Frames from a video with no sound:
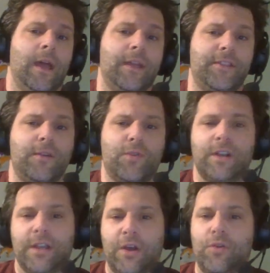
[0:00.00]
And then we're
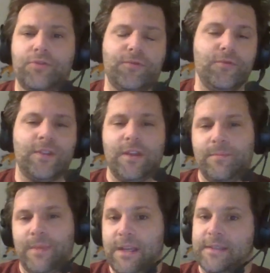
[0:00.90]
going to go through
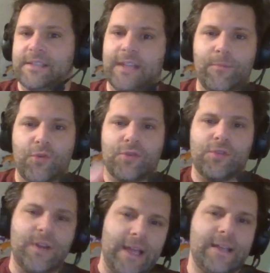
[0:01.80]
them in the same
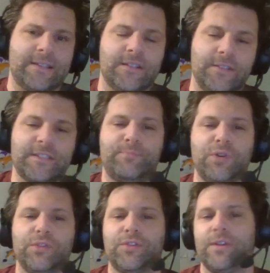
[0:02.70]
order as the list
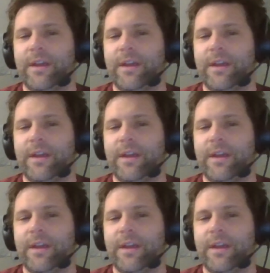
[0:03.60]
builder.